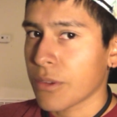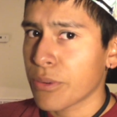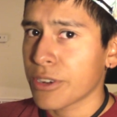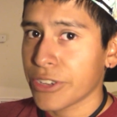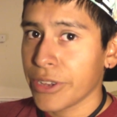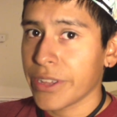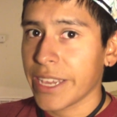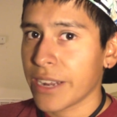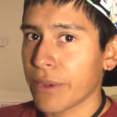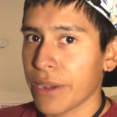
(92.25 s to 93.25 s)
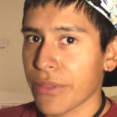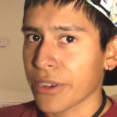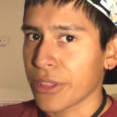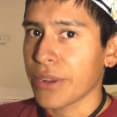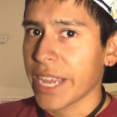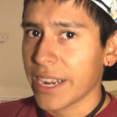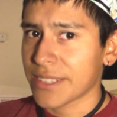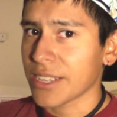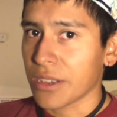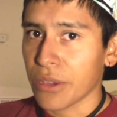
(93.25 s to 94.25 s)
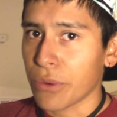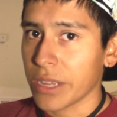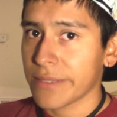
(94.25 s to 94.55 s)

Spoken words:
I'm pretty sure you can get away with including any song you want.